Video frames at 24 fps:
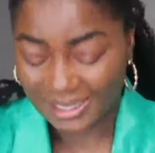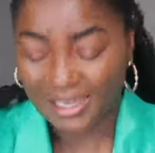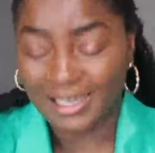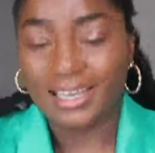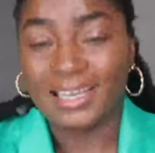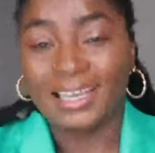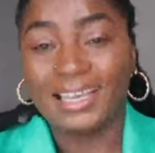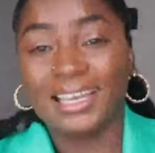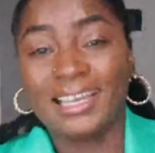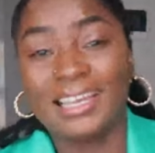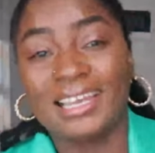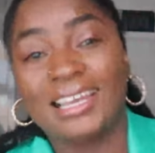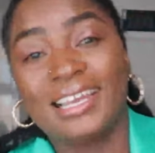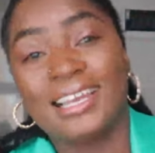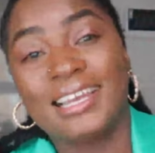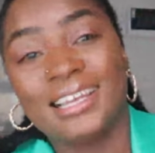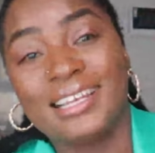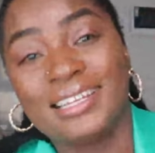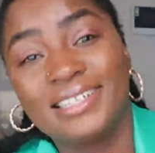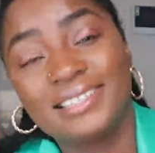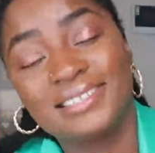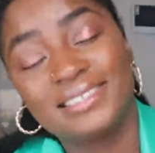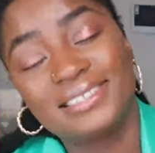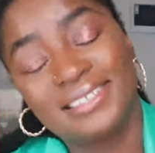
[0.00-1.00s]

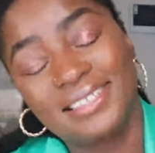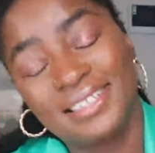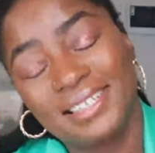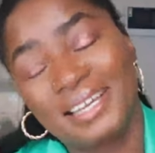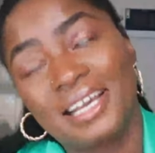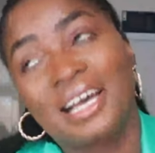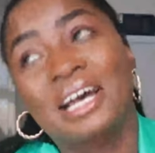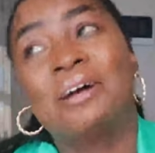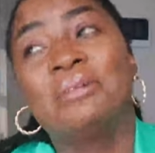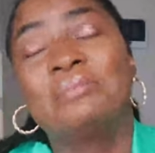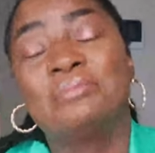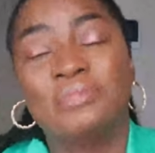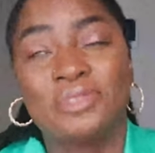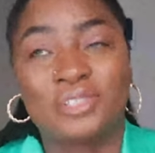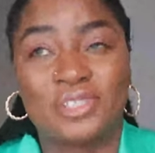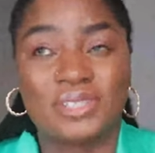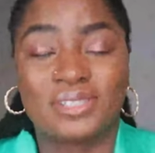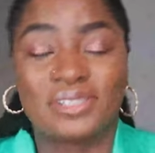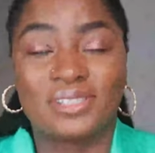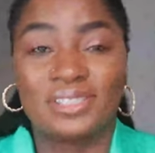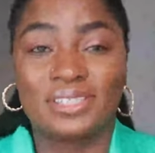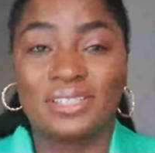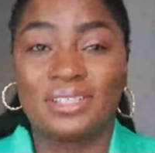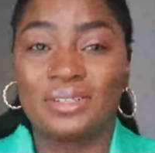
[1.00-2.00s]
And
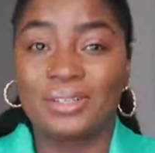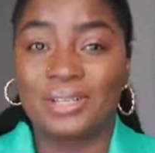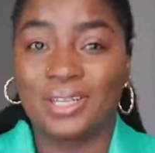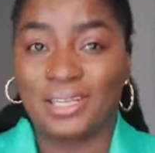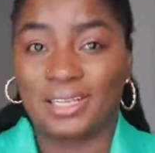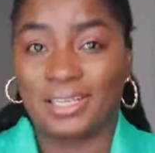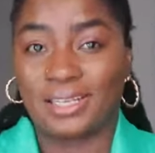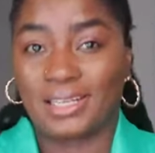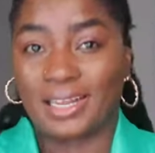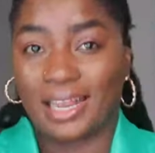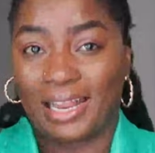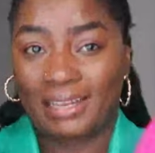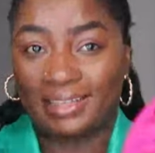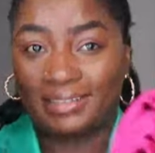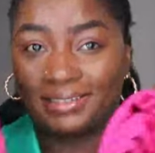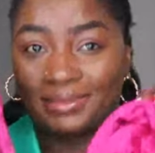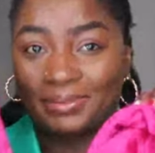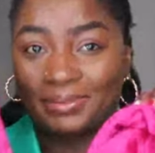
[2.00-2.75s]
just look at that.